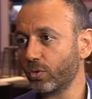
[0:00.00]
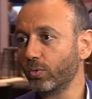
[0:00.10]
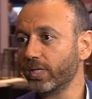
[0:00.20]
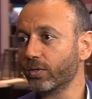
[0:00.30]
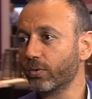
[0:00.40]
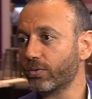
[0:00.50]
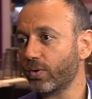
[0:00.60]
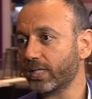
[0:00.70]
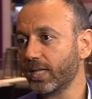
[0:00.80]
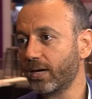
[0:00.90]
the only growth
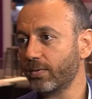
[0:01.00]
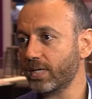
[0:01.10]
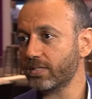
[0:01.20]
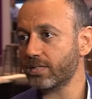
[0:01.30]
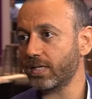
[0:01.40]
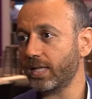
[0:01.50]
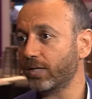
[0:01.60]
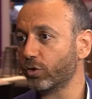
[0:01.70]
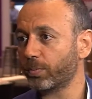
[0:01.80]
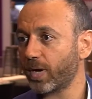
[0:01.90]
right now is in
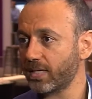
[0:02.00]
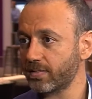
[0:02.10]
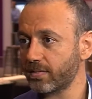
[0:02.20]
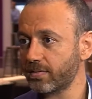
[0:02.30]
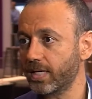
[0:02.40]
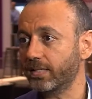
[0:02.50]
enterprises.